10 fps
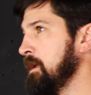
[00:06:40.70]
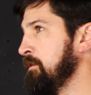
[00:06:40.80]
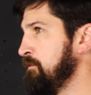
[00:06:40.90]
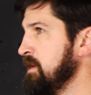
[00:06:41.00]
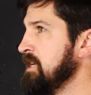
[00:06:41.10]

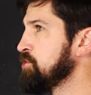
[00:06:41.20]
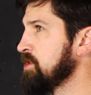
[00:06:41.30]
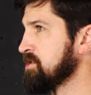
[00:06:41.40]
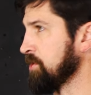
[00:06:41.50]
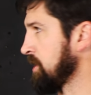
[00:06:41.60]
if
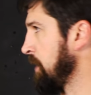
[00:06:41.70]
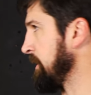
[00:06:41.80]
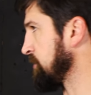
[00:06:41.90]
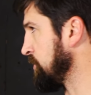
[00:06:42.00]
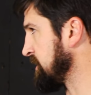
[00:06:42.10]
ninjas are
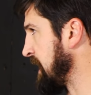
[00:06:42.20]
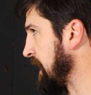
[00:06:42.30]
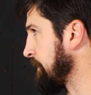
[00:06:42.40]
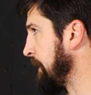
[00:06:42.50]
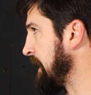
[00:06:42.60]
coming to
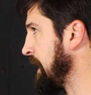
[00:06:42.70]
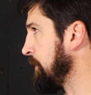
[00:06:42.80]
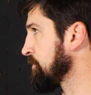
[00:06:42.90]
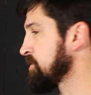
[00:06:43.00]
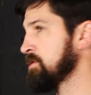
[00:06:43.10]
attack my
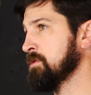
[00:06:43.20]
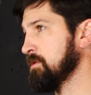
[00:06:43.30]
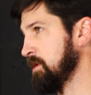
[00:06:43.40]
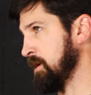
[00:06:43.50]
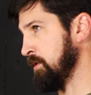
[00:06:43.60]
house,
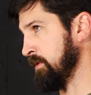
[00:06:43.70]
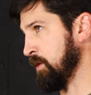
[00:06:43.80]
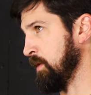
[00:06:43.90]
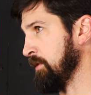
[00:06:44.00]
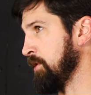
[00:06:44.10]
you know, and
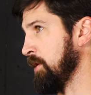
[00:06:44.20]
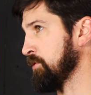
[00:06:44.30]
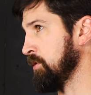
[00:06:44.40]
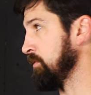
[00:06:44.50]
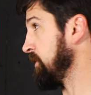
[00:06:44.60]
they're well thought
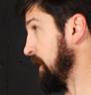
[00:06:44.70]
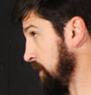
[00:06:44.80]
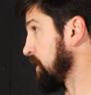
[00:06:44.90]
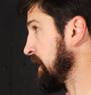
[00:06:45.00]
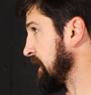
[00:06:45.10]
through,
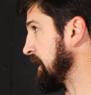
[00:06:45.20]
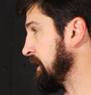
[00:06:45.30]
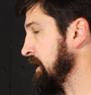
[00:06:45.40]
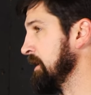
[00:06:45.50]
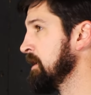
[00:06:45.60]
they're going to get
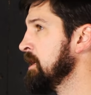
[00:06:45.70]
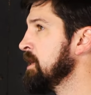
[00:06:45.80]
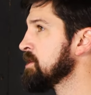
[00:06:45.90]
in. Yeah.